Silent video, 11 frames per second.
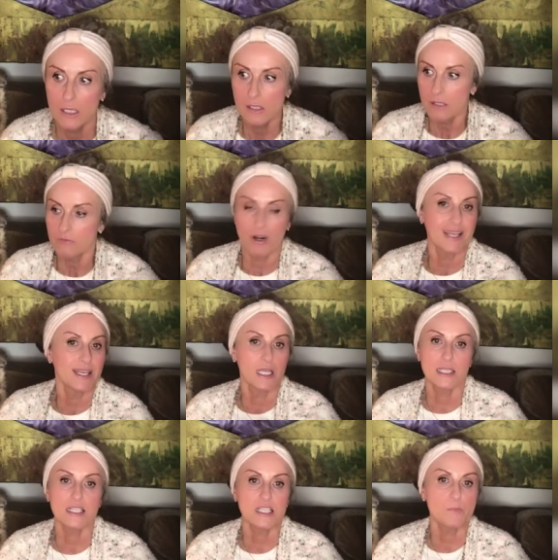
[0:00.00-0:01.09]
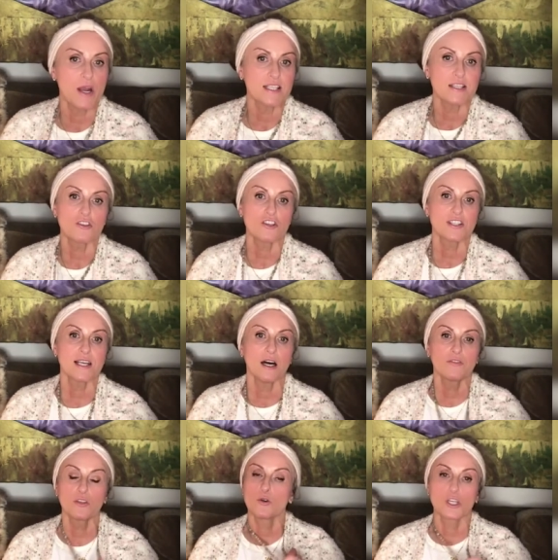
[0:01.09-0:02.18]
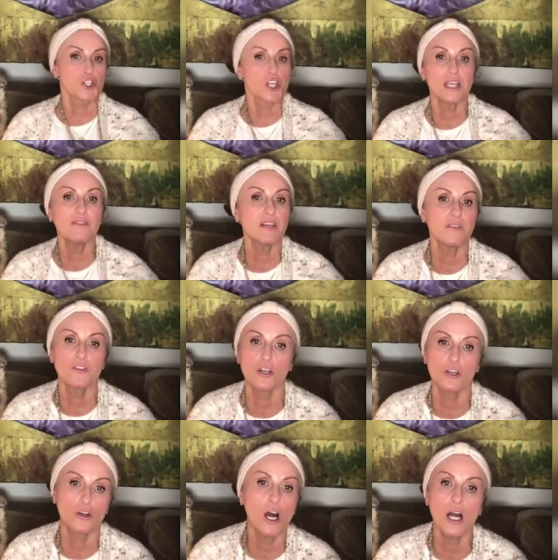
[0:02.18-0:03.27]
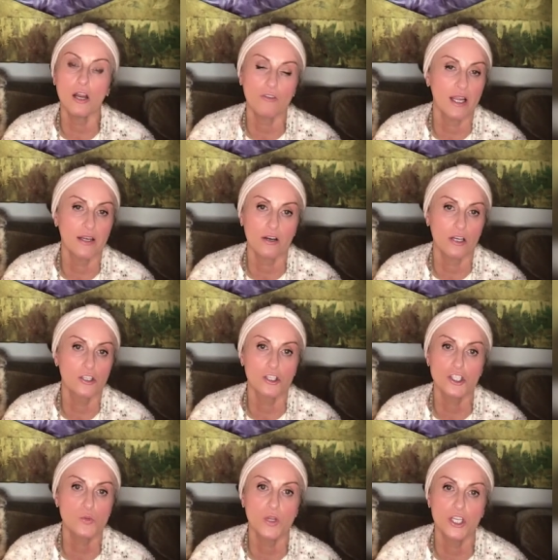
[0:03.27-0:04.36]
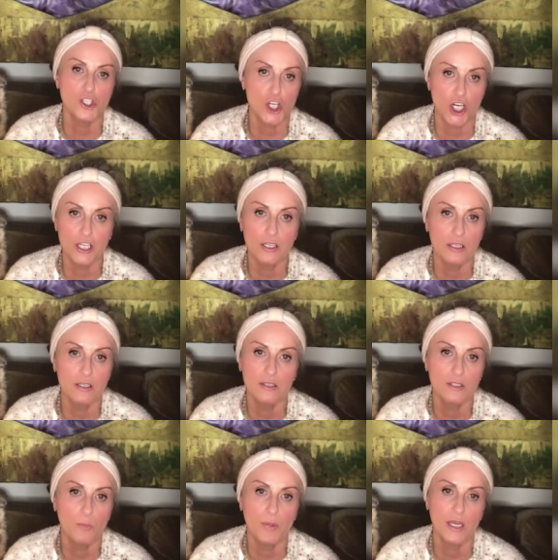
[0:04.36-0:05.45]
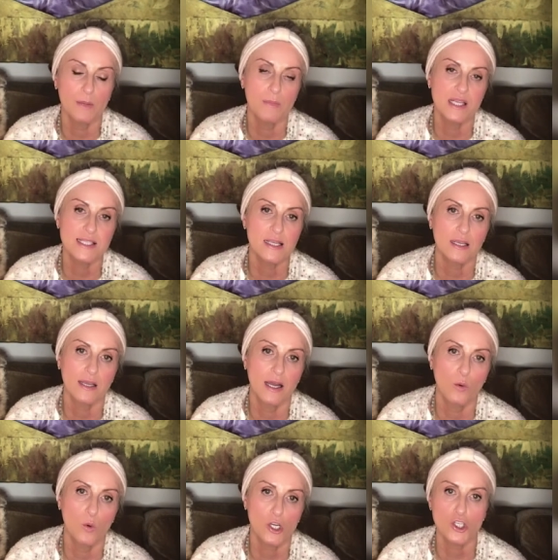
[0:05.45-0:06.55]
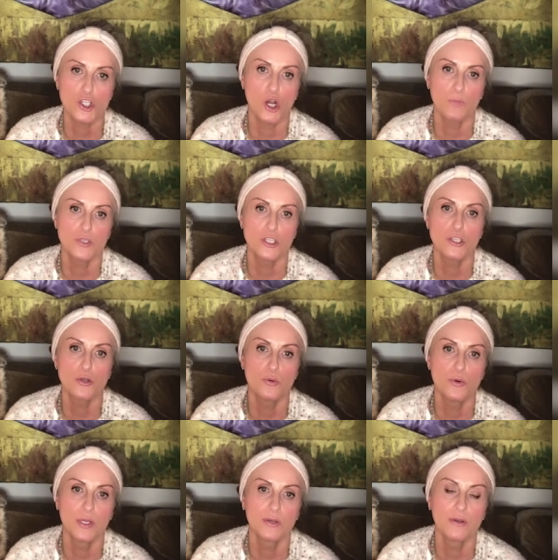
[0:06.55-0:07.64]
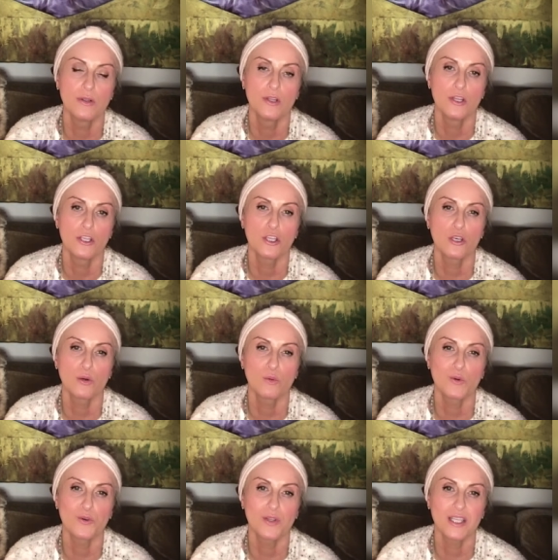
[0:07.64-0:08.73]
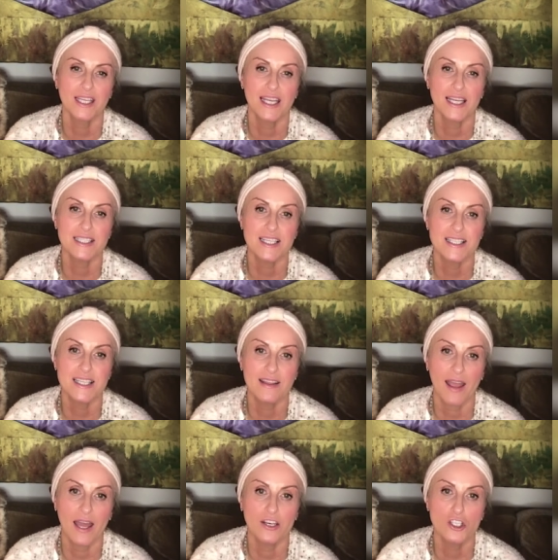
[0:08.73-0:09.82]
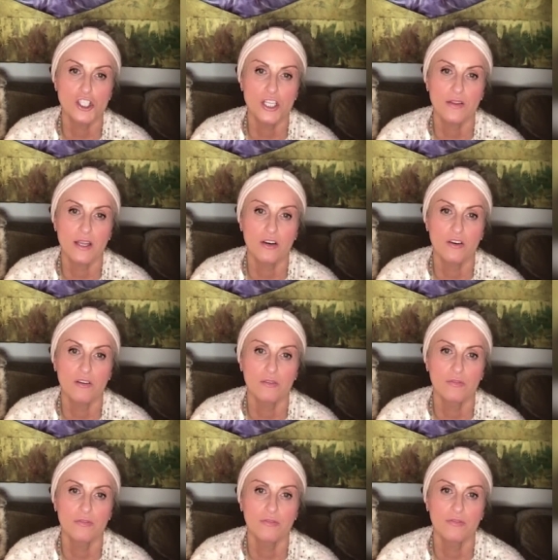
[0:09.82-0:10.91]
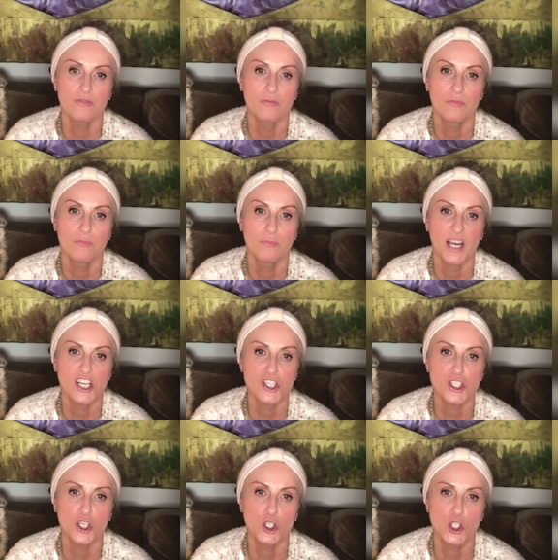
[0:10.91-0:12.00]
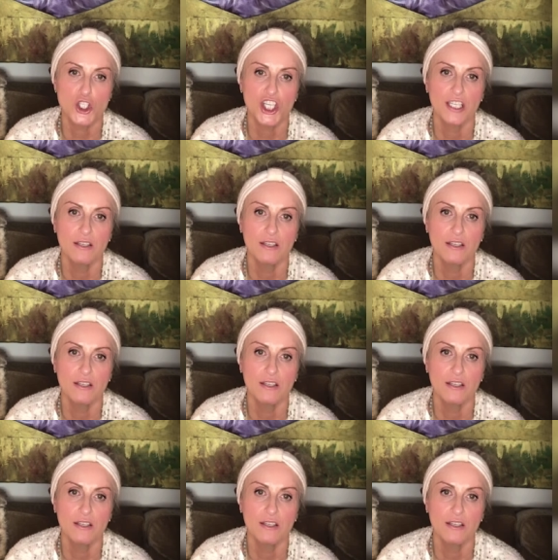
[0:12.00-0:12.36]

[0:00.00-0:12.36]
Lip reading: writing is expressing yourself, you know, or even if you're not a writer and you just want to journal, it'll be an amazing workshop to do, and you know, we'll really connect into the energy there of persecution.